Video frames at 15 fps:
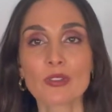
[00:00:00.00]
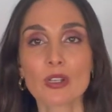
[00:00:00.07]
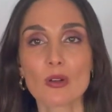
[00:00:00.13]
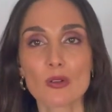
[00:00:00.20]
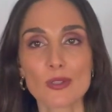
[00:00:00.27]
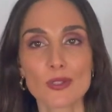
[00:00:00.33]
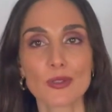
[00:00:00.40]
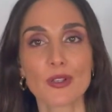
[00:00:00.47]

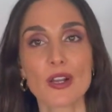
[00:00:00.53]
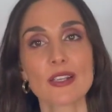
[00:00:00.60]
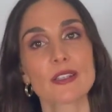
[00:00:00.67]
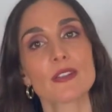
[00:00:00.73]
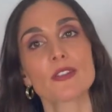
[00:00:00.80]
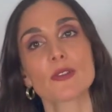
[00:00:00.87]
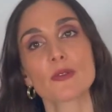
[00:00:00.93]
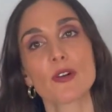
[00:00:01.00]
Also, guys,
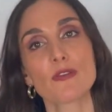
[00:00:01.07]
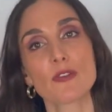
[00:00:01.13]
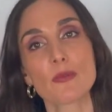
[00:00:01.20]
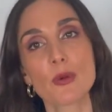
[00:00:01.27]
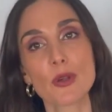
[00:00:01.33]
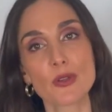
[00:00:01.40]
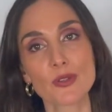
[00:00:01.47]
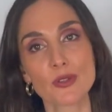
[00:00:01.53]
I do offer
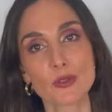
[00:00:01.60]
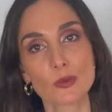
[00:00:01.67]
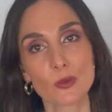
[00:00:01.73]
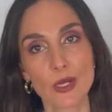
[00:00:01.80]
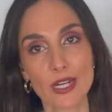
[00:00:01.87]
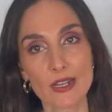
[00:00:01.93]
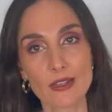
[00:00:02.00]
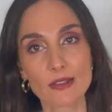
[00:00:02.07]
personal
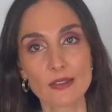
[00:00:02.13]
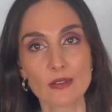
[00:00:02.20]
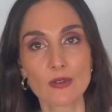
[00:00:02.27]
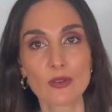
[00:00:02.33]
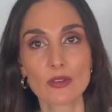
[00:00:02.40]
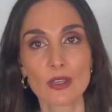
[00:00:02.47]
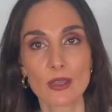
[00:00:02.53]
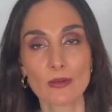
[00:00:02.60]
readings and
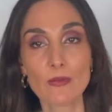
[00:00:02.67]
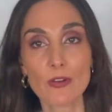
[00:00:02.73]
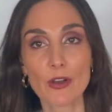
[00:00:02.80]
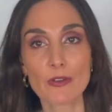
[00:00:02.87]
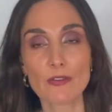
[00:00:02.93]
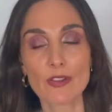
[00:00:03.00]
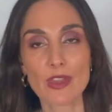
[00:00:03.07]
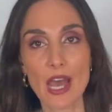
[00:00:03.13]
all the info
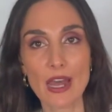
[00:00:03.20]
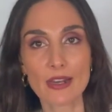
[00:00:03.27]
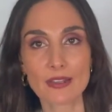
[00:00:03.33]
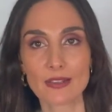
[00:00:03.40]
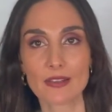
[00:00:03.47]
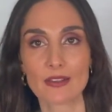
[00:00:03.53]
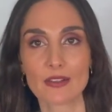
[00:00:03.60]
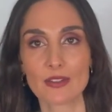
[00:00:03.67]
for that is
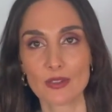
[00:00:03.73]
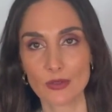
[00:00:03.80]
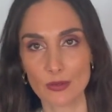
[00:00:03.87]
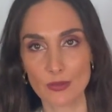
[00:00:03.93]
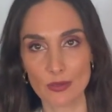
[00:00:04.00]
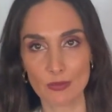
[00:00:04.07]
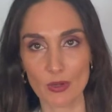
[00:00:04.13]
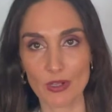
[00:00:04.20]
in the
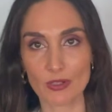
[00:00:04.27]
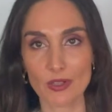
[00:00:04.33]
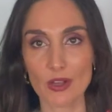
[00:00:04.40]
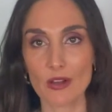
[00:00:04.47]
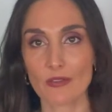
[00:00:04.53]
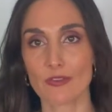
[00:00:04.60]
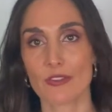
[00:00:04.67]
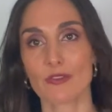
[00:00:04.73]
description box
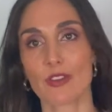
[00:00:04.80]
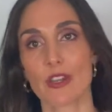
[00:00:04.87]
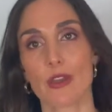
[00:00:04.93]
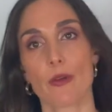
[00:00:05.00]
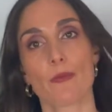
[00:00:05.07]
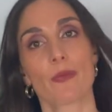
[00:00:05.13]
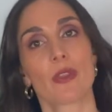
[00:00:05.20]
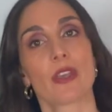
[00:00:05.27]
of the video.